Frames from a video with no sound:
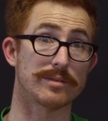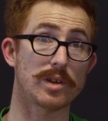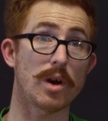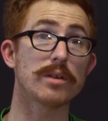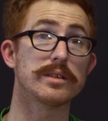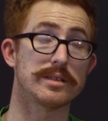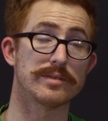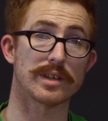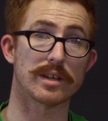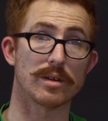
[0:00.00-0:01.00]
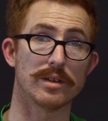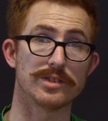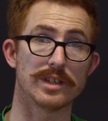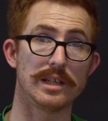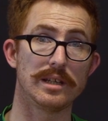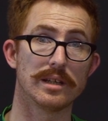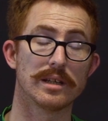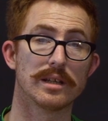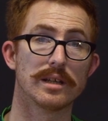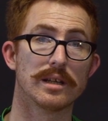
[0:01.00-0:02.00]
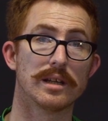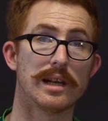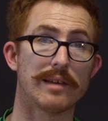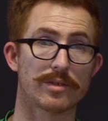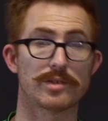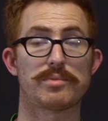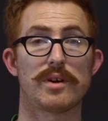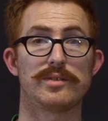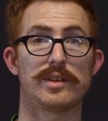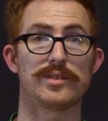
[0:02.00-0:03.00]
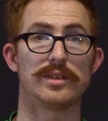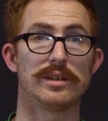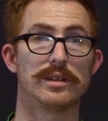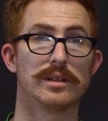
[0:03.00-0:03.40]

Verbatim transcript: of cognitive psychology, levels of processing.